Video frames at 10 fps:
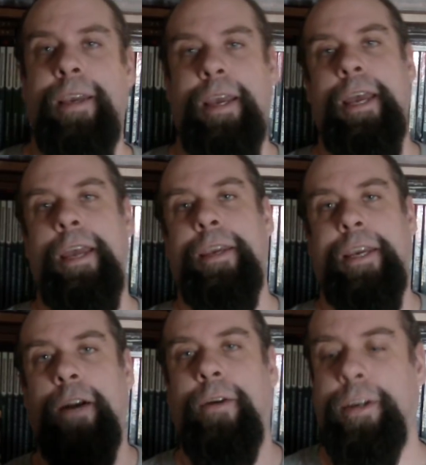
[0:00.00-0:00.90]
a
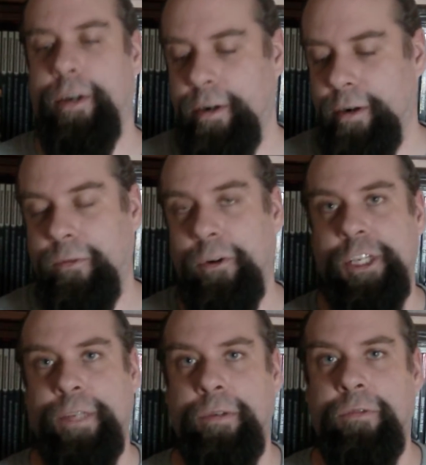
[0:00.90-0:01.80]
character, a first
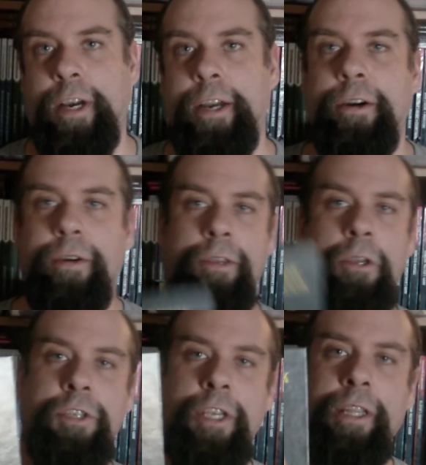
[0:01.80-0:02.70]
level fighter,
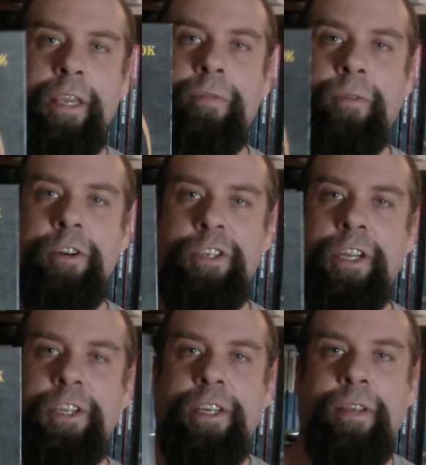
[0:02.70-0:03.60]
using the first
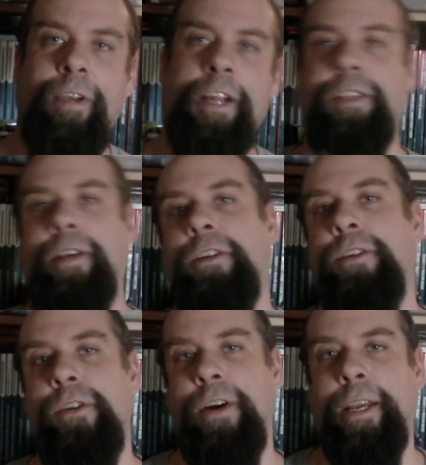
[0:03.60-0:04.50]
edition Advanced
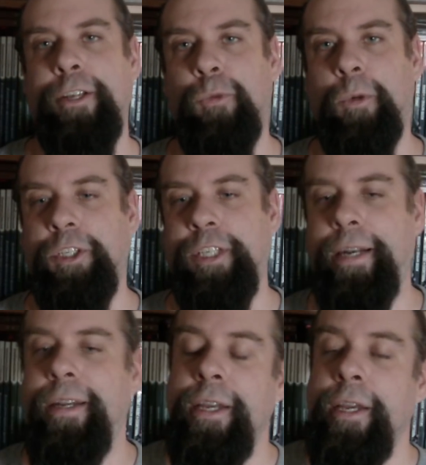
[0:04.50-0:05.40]
Dungeons & Dragons rule set.
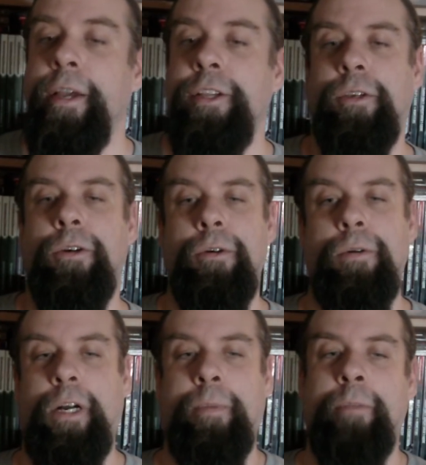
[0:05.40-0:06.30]
So
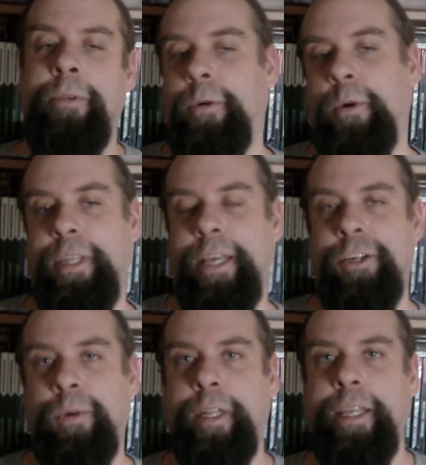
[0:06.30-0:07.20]
I'm going to be recording that
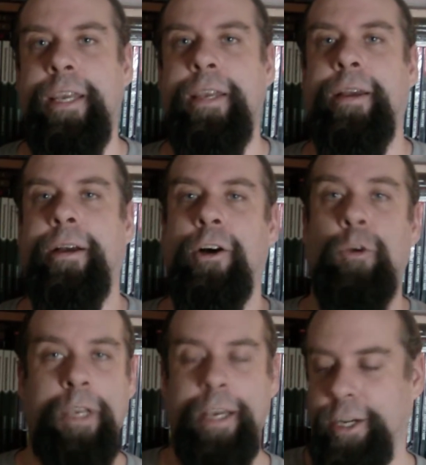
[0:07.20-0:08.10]
shortly. I hope
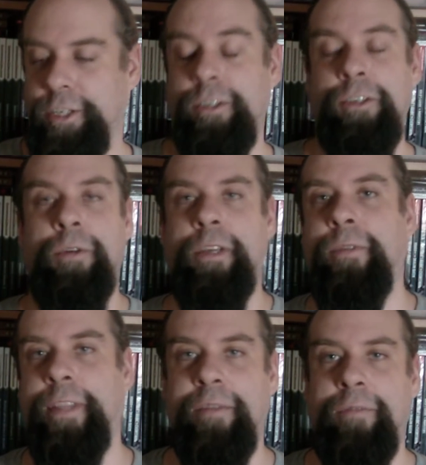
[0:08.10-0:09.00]
you guys tune in
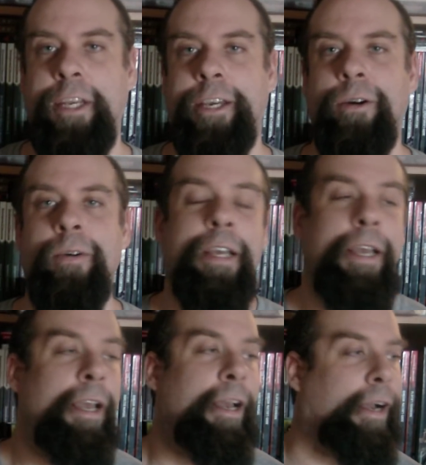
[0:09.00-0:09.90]
for that video.
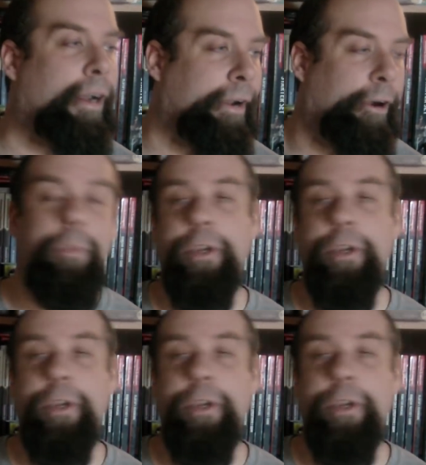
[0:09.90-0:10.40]
I hope you